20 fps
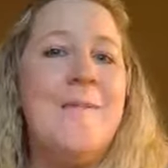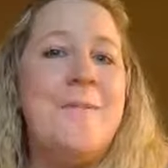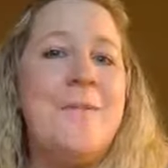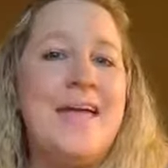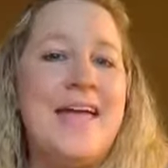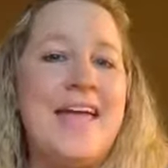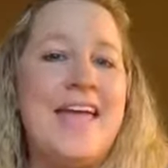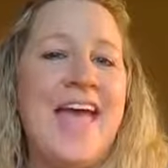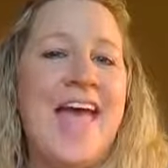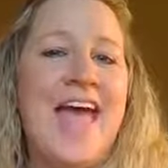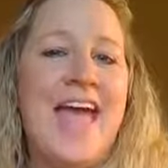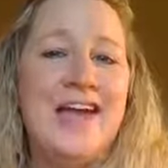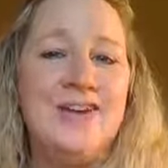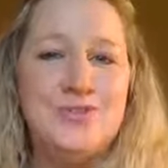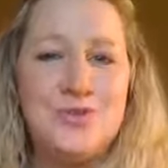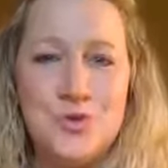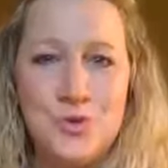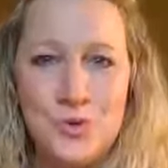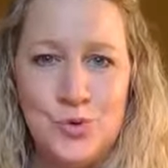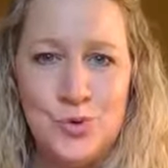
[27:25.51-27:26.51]
pick a
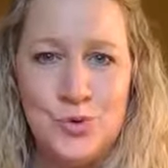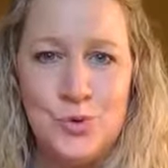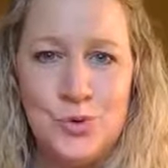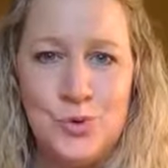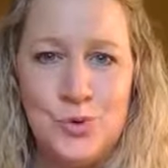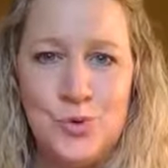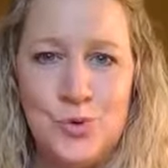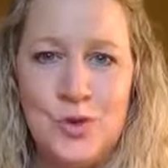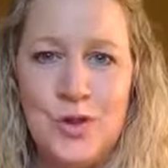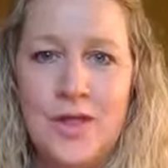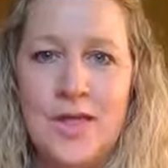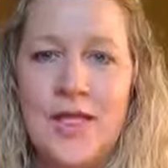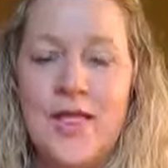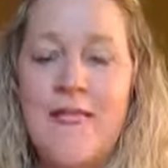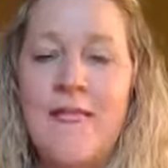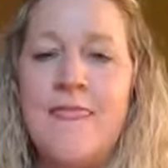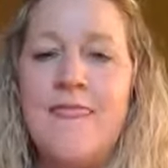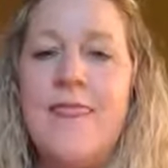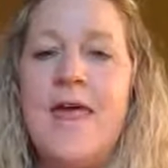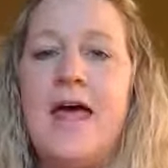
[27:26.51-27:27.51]
tool
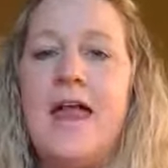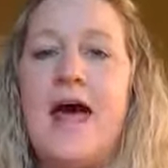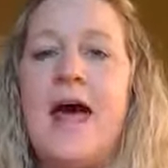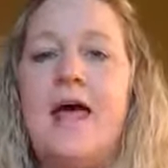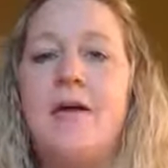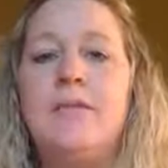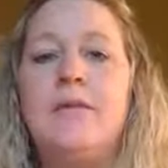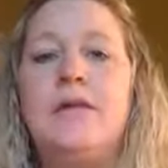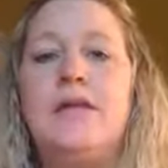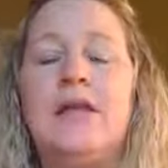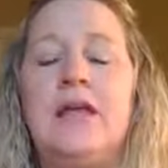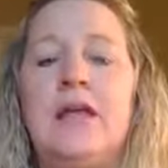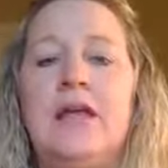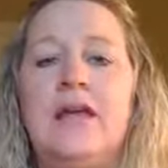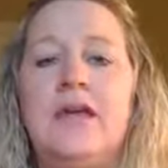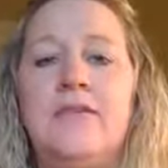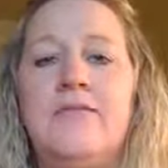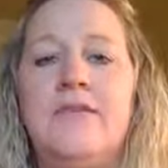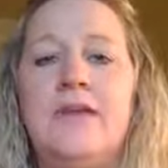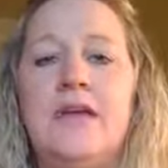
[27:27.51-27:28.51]
that I believe